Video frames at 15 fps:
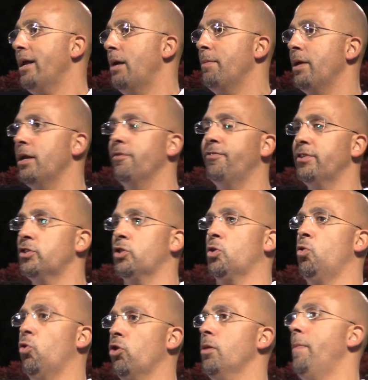I mean, if it's the
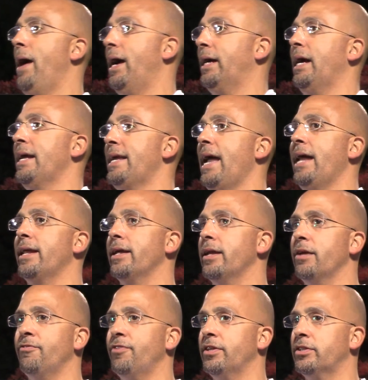quarterback, I get
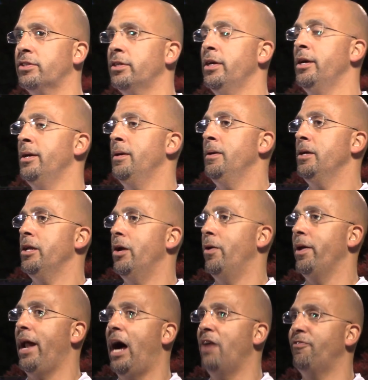it. If it's
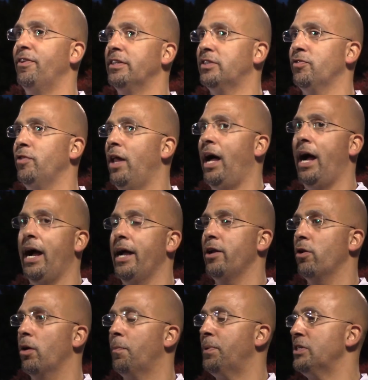an offensive line
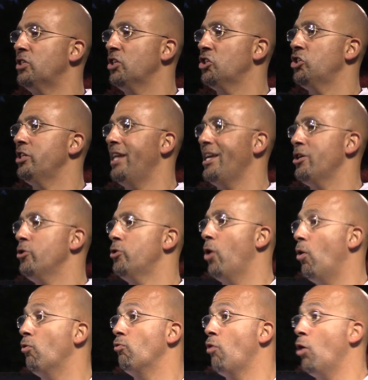or a position that you
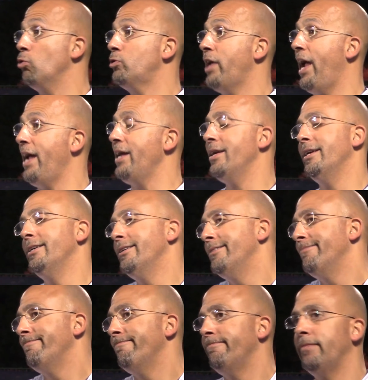don't rotate,
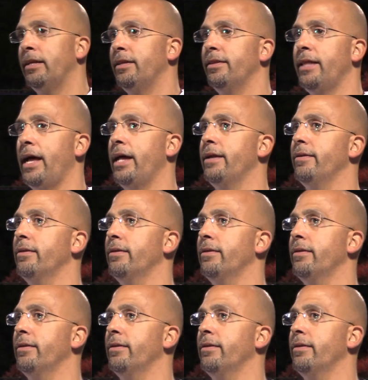then